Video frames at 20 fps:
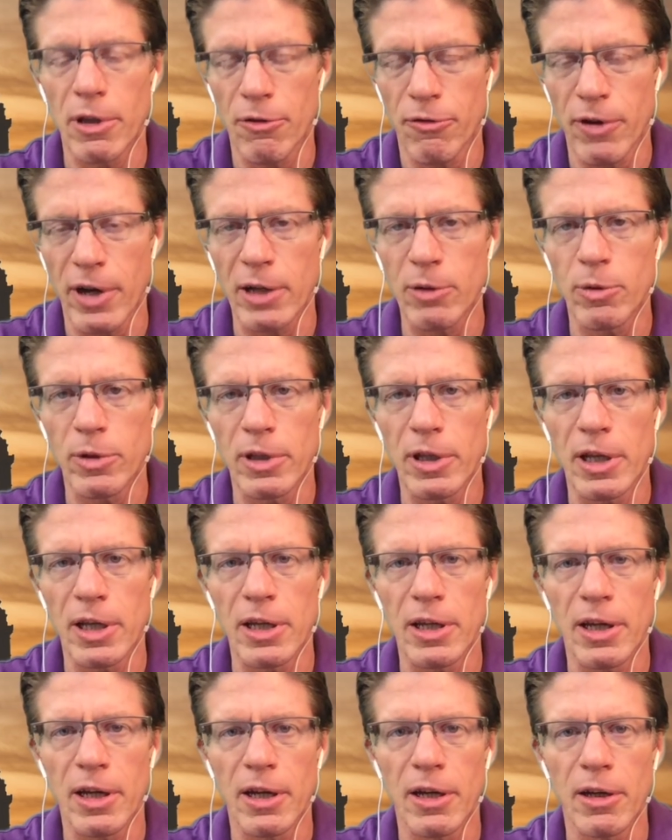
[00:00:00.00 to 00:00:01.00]
they'll find when
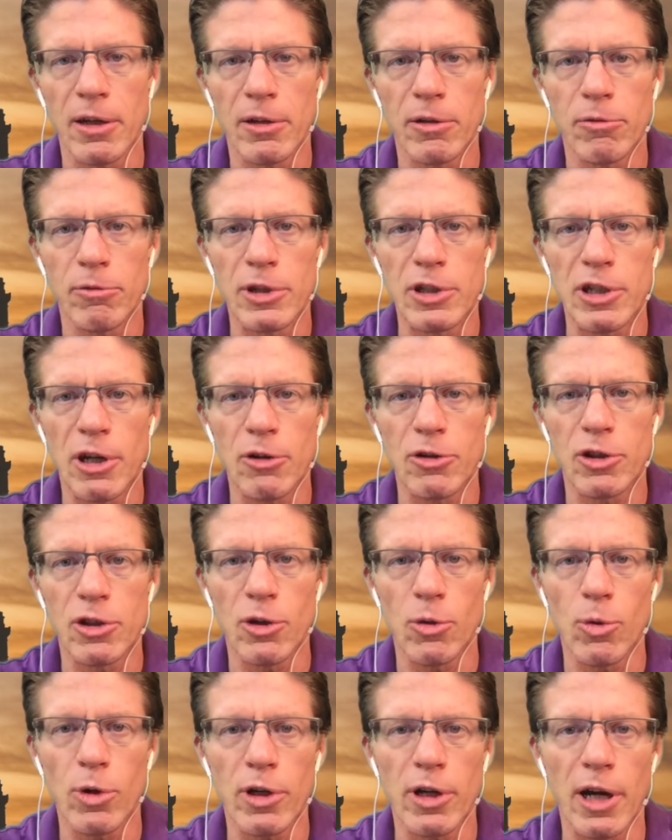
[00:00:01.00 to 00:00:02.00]
they reach out
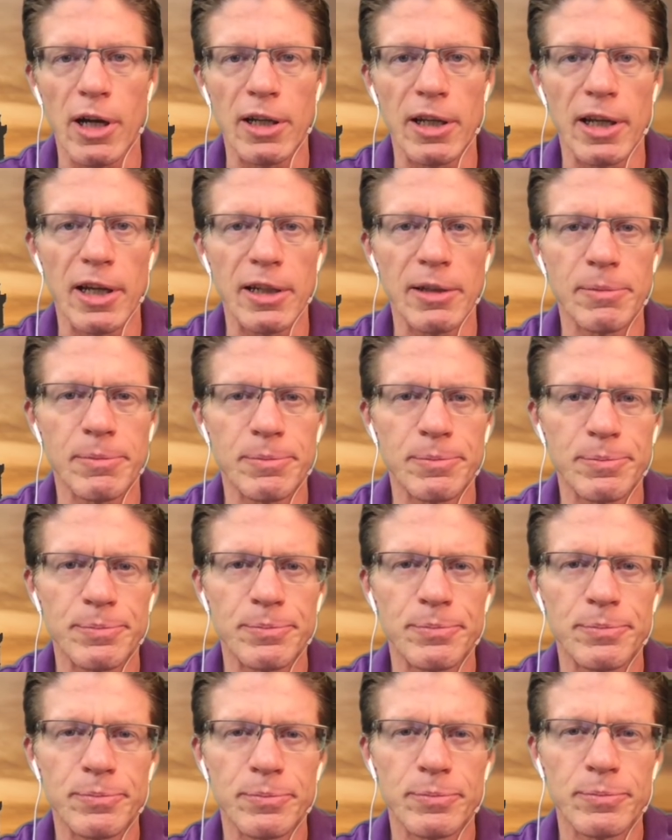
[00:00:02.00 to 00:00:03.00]
to your work online?